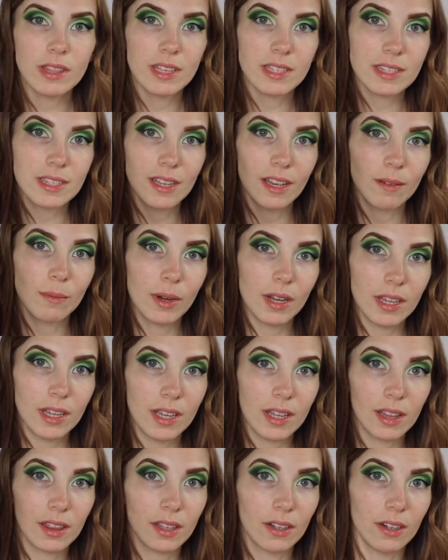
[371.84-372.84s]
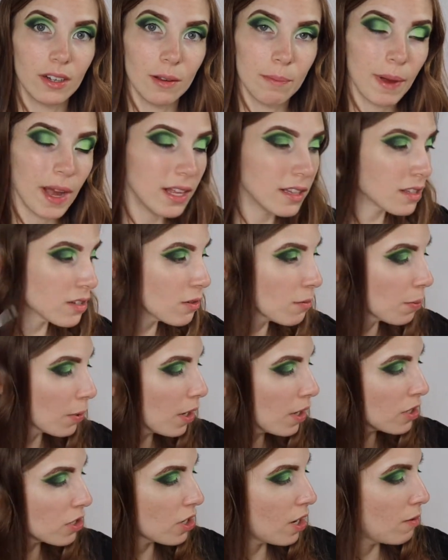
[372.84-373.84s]
the Sigma E30 pencil
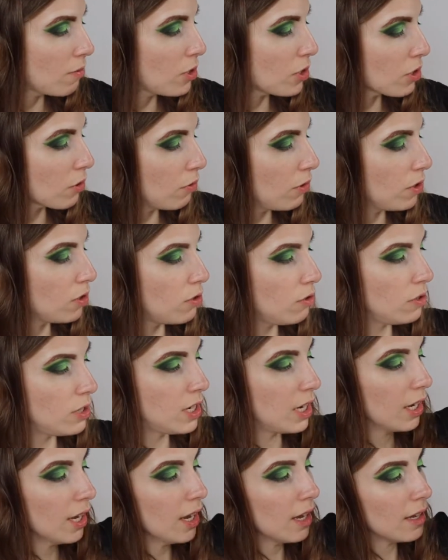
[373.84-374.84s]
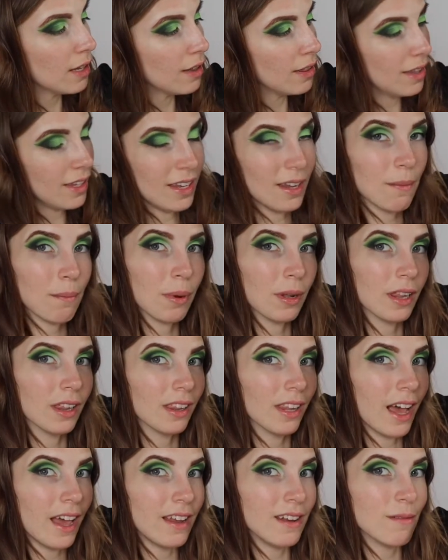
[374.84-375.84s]
brush, I'm just going to dig in the
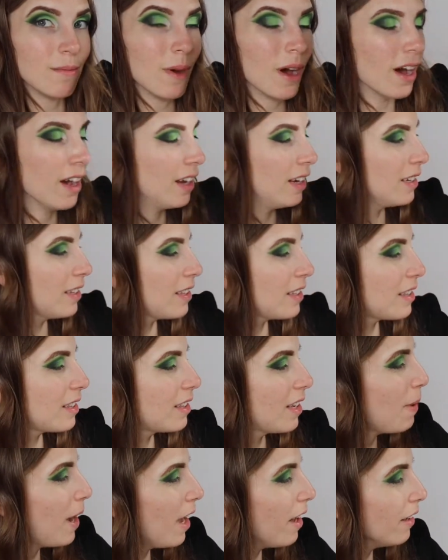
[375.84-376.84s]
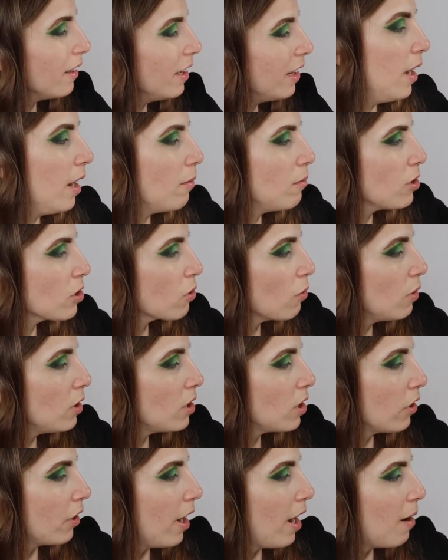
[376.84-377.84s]
Platinum Ice palette, and I'm just going
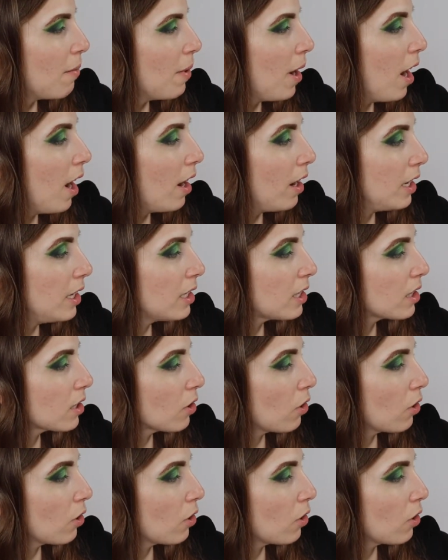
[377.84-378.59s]
to grab Ice